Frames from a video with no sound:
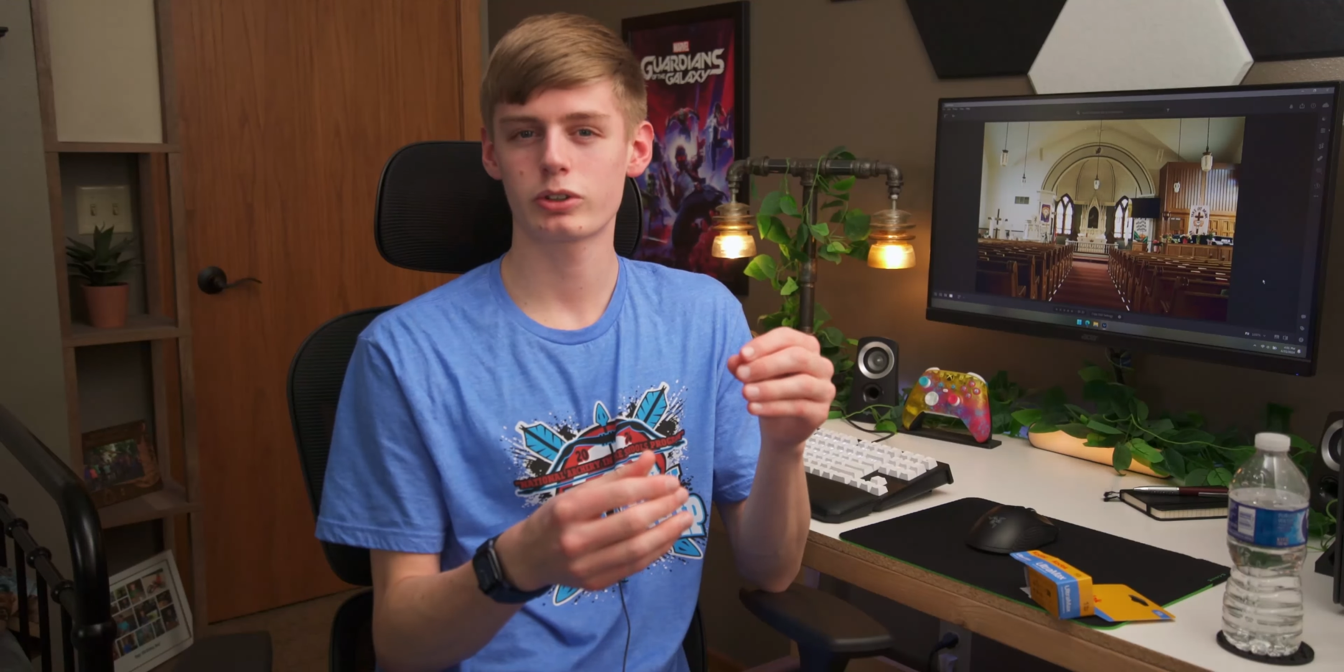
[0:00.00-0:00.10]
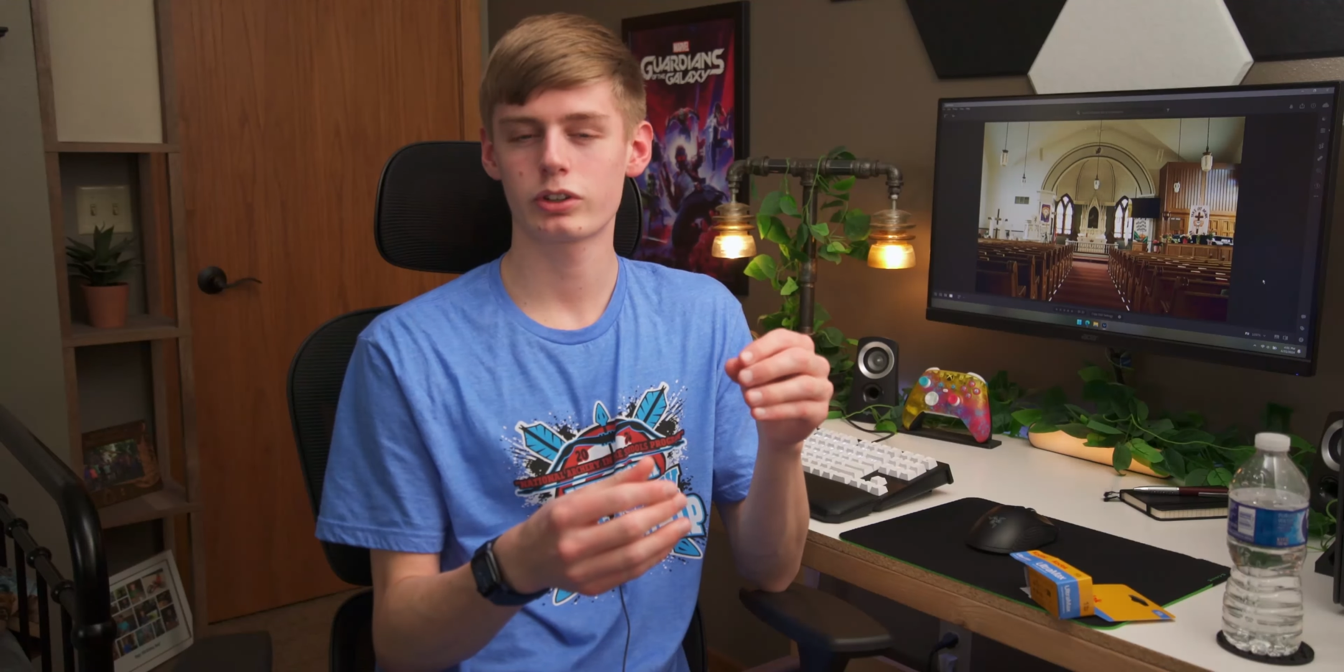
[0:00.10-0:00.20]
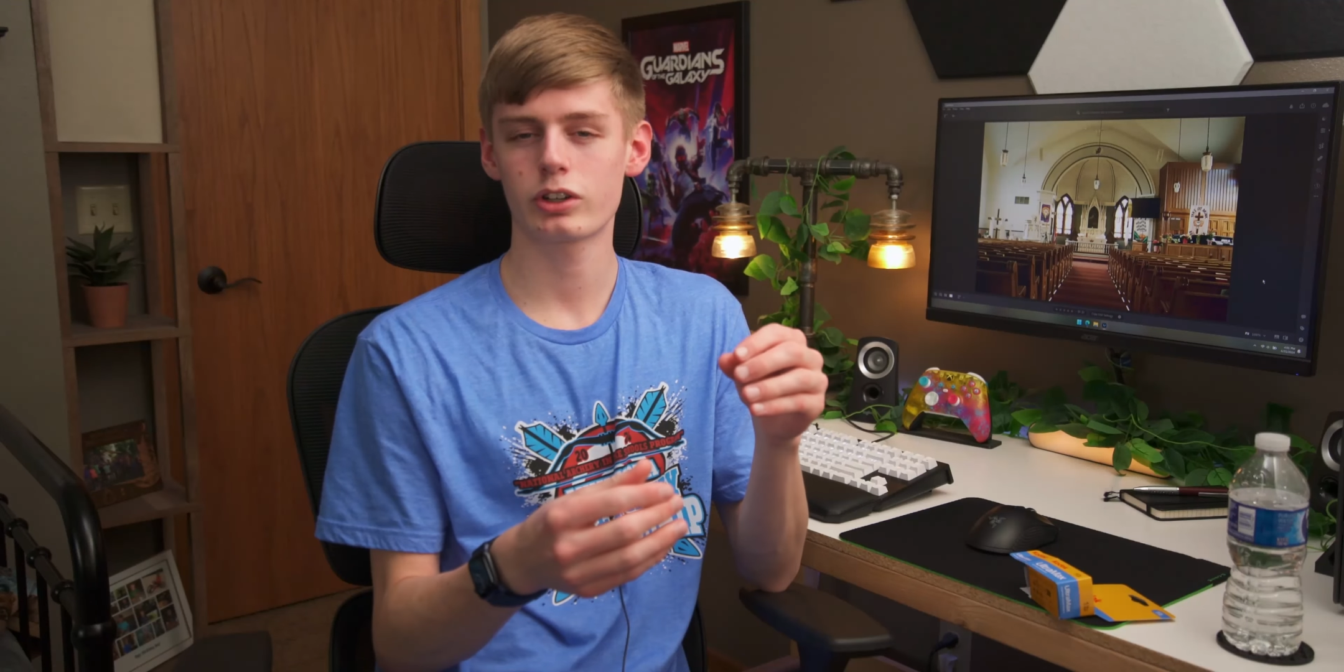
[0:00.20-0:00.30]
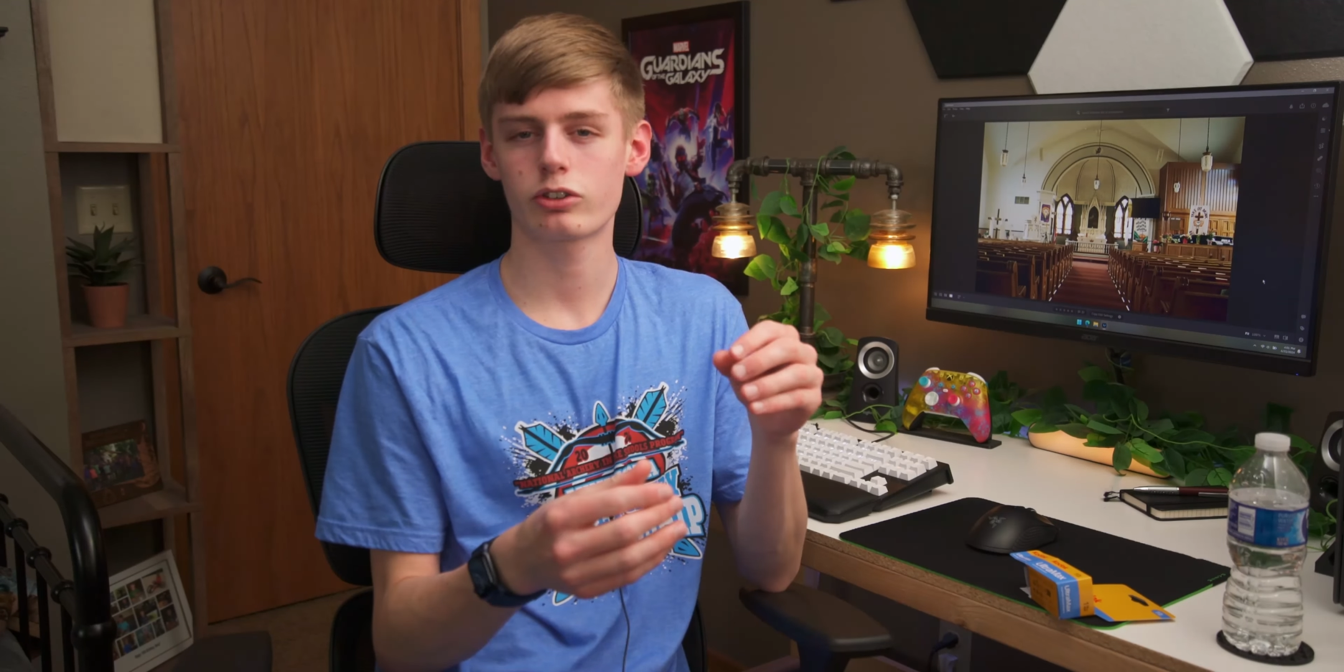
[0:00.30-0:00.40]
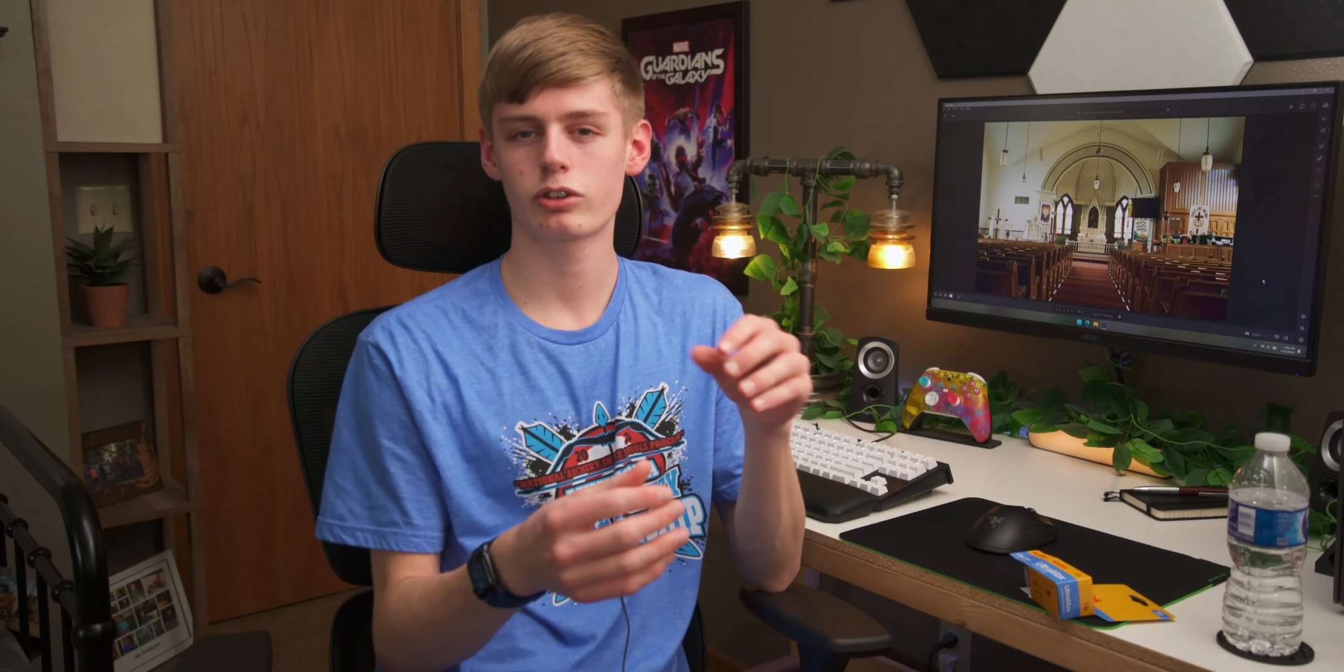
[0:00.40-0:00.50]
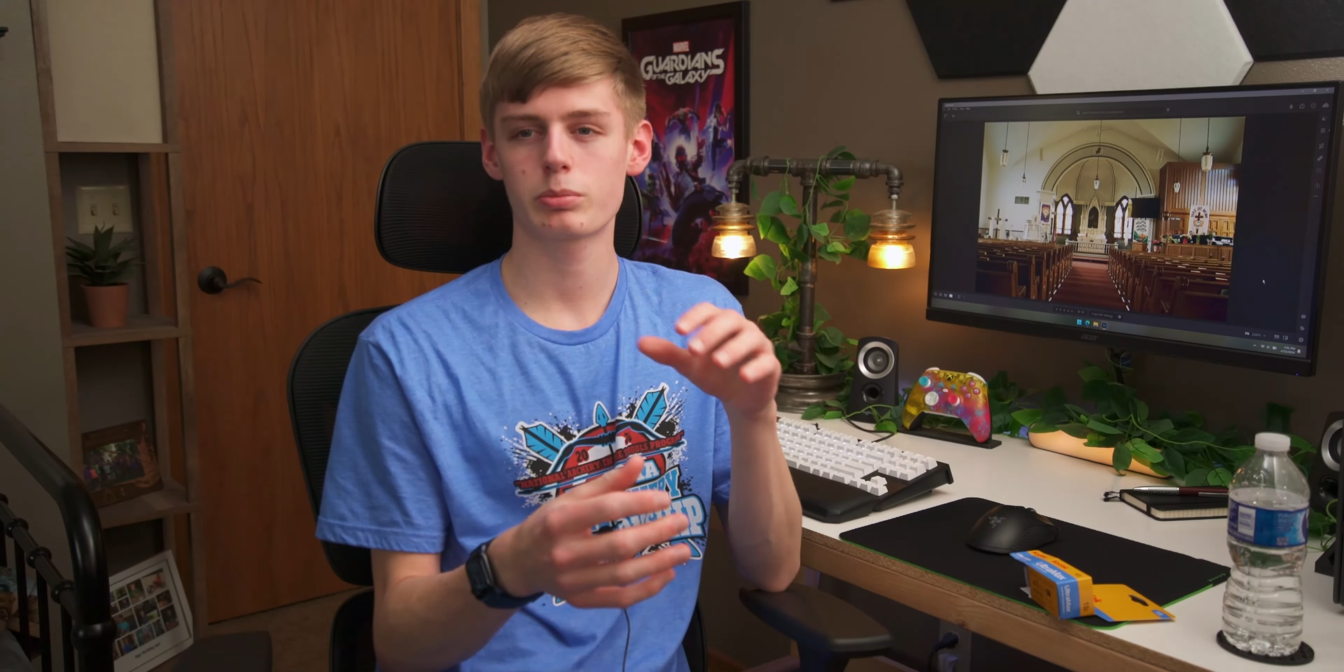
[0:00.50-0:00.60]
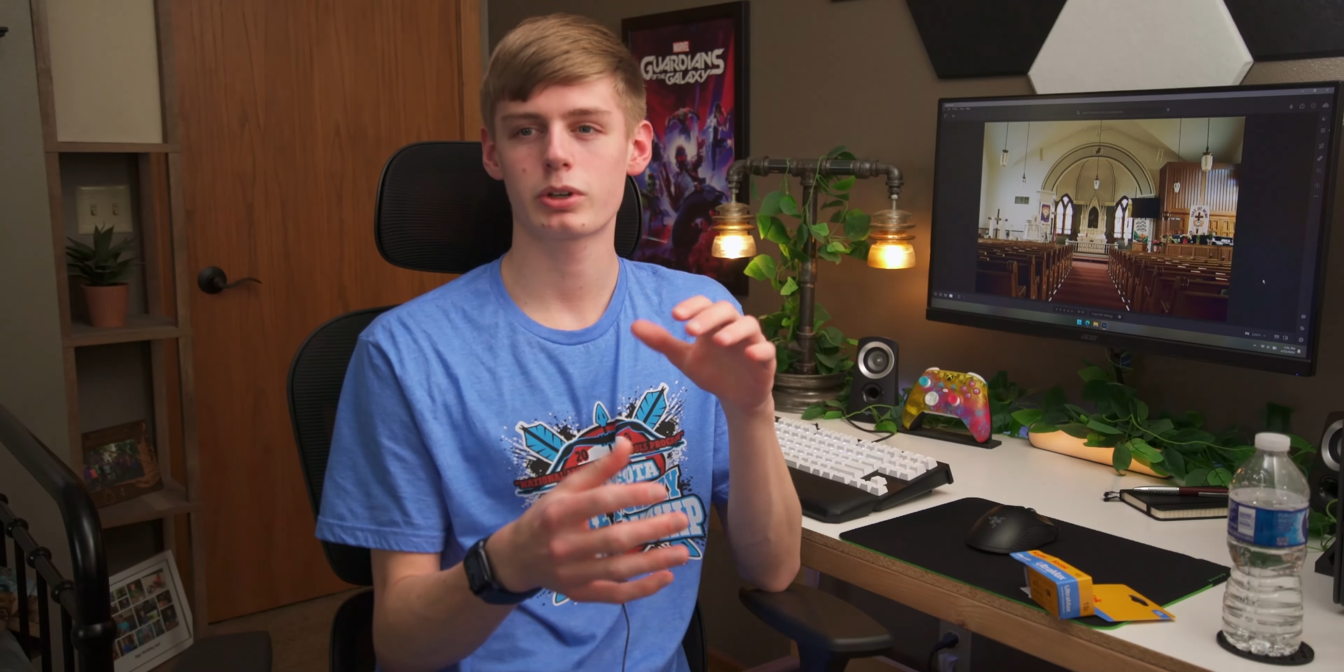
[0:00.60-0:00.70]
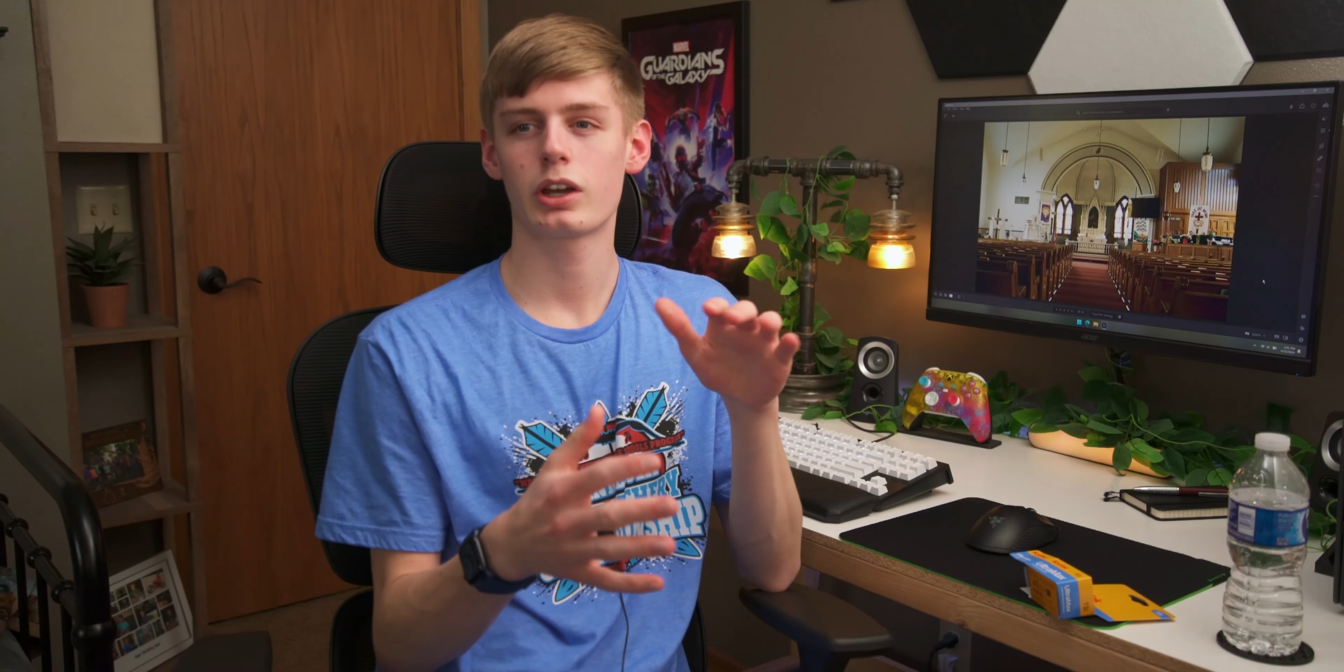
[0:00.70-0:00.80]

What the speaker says: during that trip,